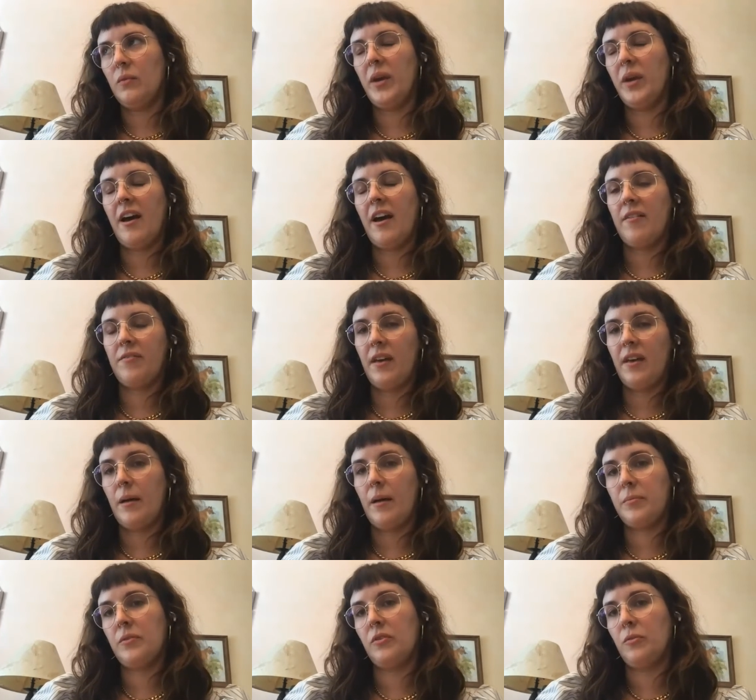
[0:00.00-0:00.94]
have the
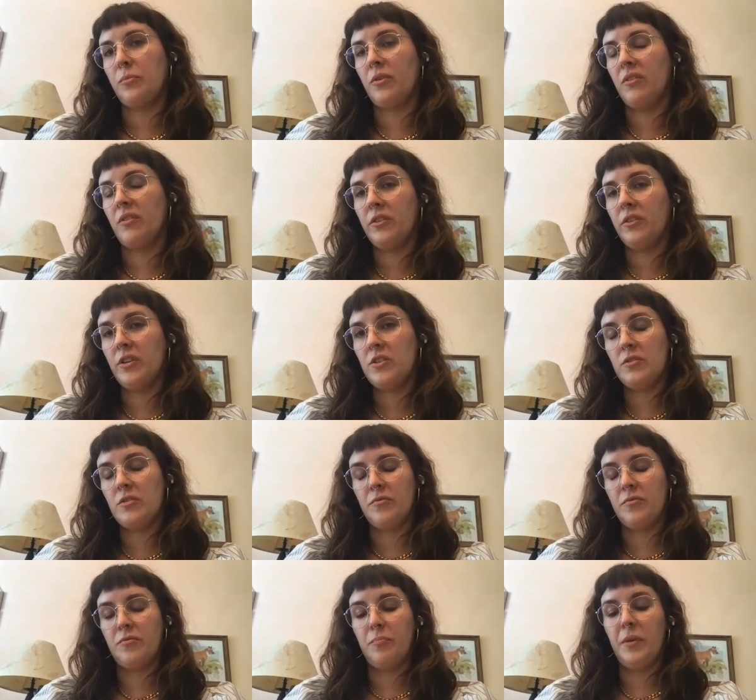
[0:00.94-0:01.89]
absolute privilege
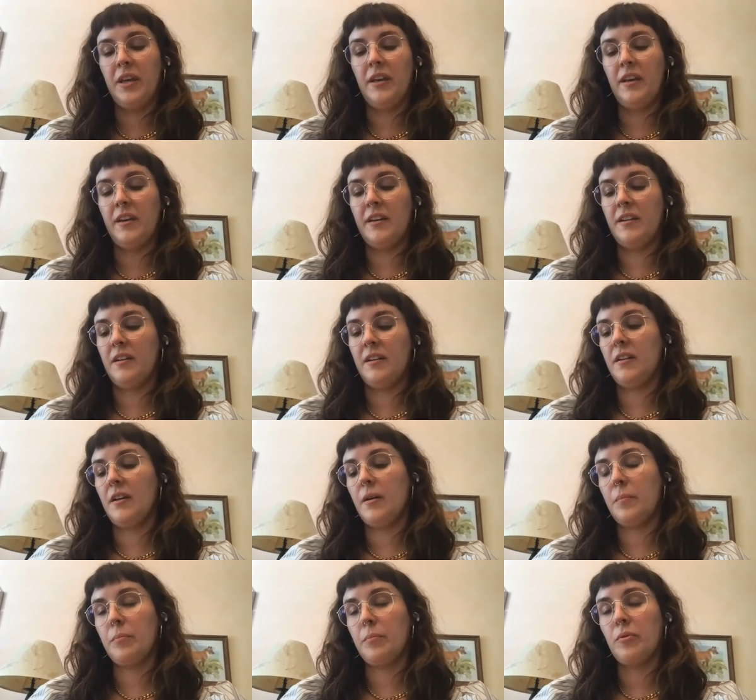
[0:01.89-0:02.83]
of being in
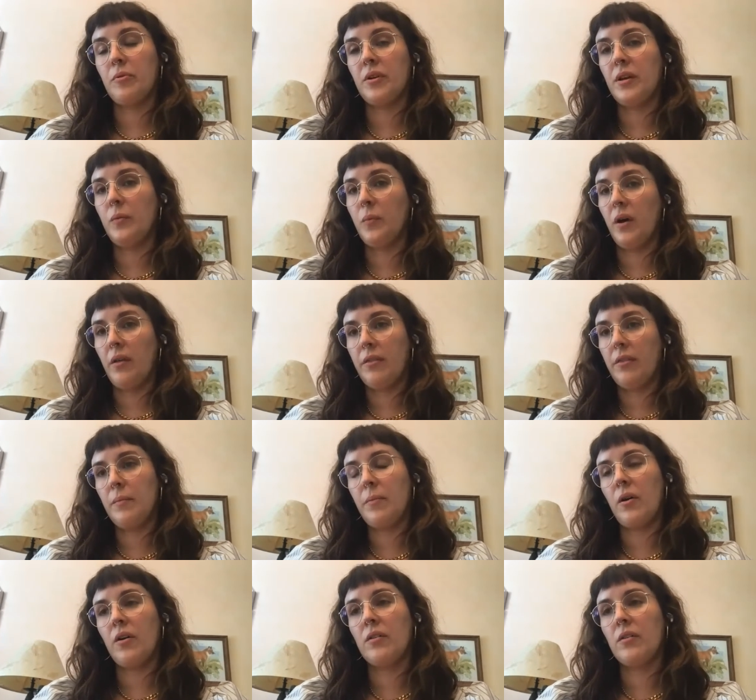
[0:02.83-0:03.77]
a pretty wealthy
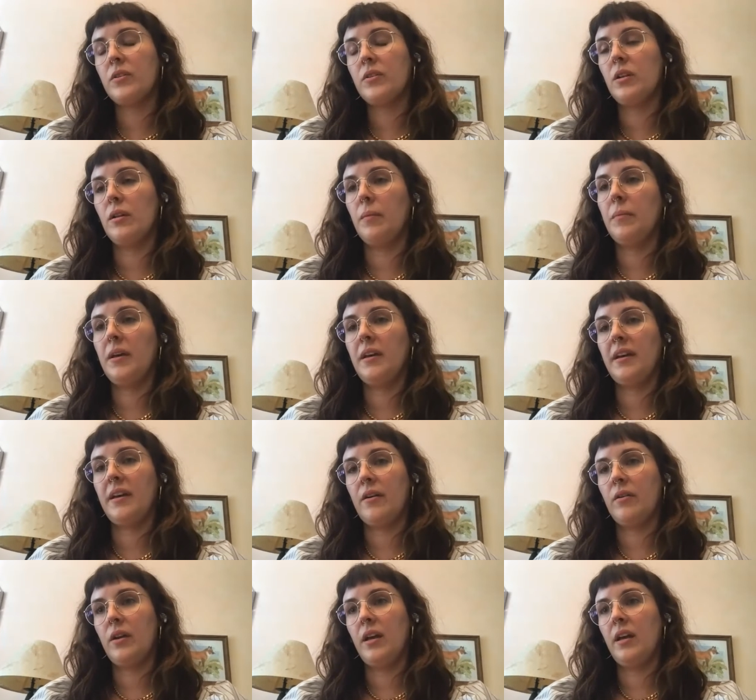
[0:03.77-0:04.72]
part of Columbia
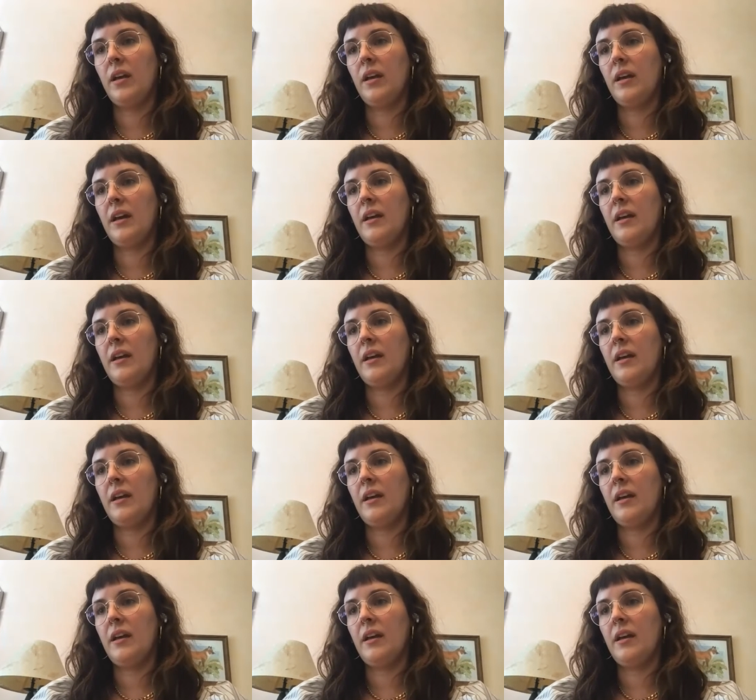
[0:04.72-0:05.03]
County,